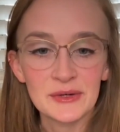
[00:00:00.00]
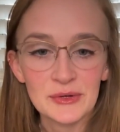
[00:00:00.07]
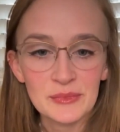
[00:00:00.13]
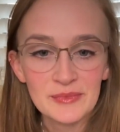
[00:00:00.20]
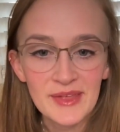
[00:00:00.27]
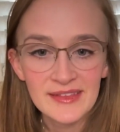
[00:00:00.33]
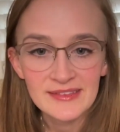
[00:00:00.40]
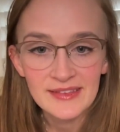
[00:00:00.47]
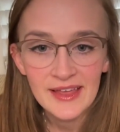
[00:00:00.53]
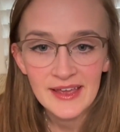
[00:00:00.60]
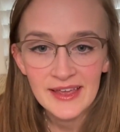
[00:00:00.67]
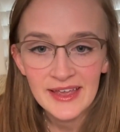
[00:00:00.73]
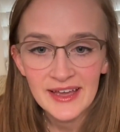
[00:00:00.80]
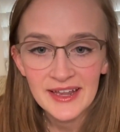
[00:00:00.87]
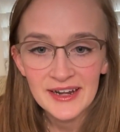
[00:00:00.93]
Oop, that's a
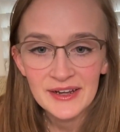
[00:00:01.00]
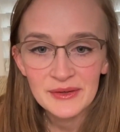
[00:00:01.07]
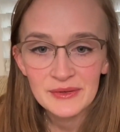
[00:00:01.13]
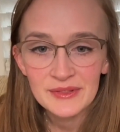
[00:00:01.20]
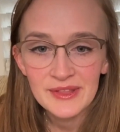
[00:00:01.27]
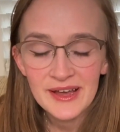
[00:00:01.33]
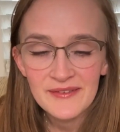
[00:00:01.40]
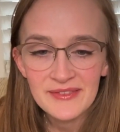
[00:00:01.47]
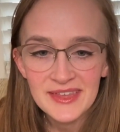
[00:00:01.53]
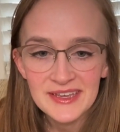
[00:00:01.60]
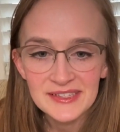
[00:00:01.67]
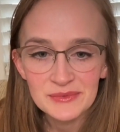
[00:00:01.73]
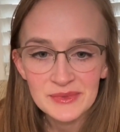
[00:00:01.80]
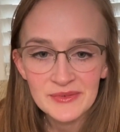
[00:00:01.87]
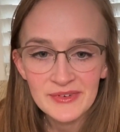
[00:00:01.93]
lot. Hang on. Love
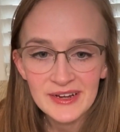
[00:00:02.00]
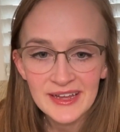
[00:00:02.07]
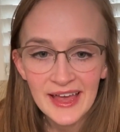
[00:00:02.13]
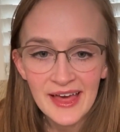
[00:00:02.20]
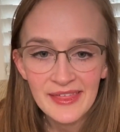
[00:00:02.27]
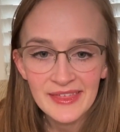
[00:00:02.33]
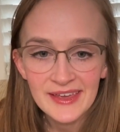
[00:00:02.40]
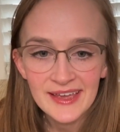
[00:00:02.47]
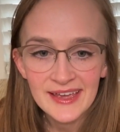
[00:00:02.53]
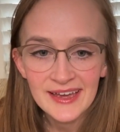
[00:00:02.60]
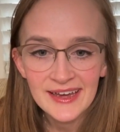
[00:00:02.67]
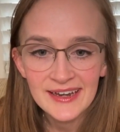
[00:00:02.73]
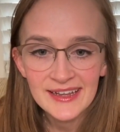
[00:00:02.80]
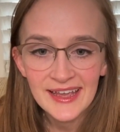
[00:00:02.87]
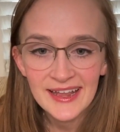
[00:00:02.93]
this. Revert Catholic,
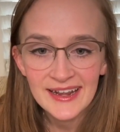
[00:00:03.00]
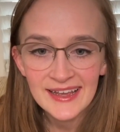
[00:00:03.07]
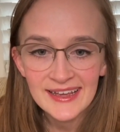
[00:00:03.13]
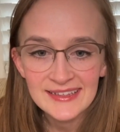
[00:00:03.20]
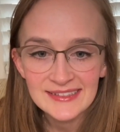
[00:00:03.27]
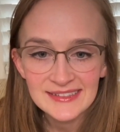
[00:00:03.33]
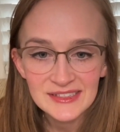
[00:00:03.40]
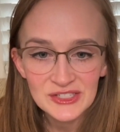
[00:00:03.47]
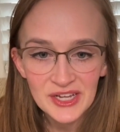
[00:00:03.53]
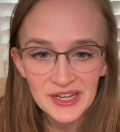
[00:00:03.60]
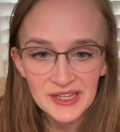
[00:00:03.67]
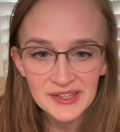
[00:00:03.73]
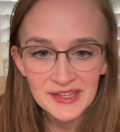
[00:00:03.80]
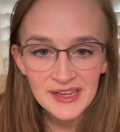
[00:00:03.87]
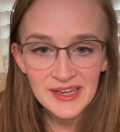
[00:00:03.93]
uncatechized as a
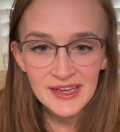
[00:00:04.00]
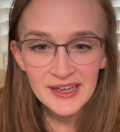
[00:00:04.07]
child.